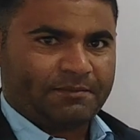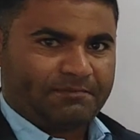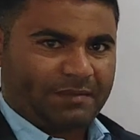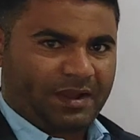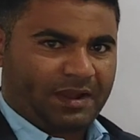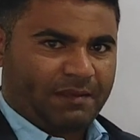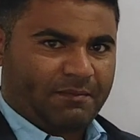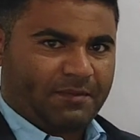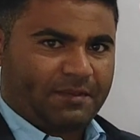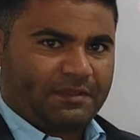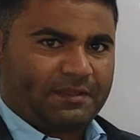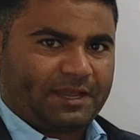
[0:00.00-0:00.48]

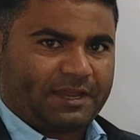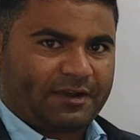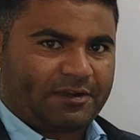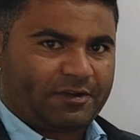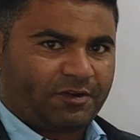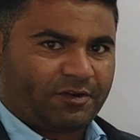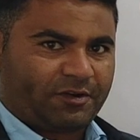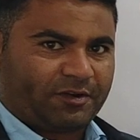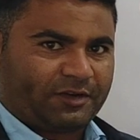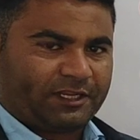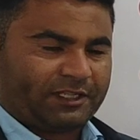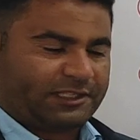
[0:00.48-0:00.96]
maybe they
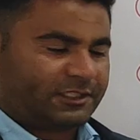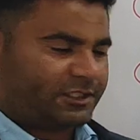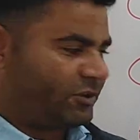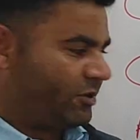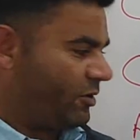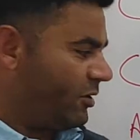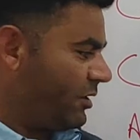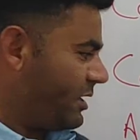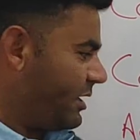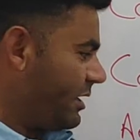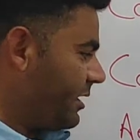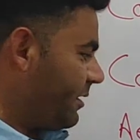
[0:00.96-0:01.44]
call it
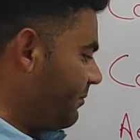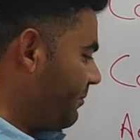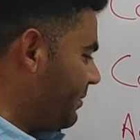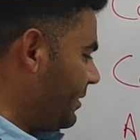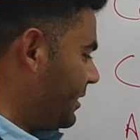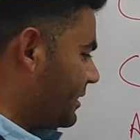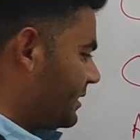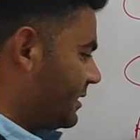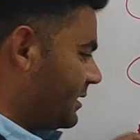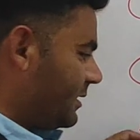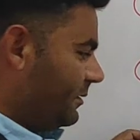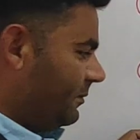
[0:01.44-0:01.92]
soccer,
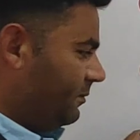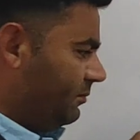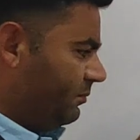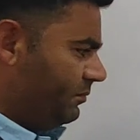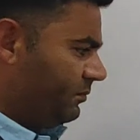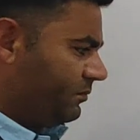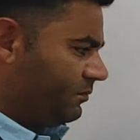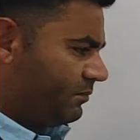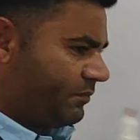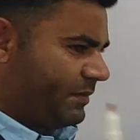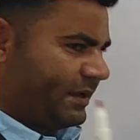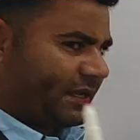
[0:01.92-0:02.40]
but
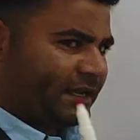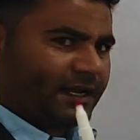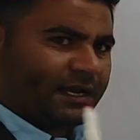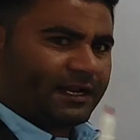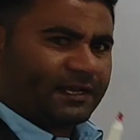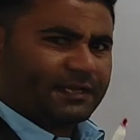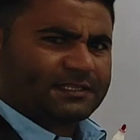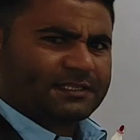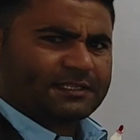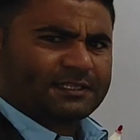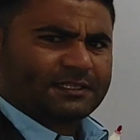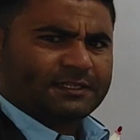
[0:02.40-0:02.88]

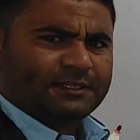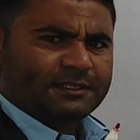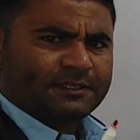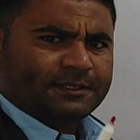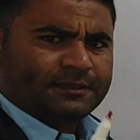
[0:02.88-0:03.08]
because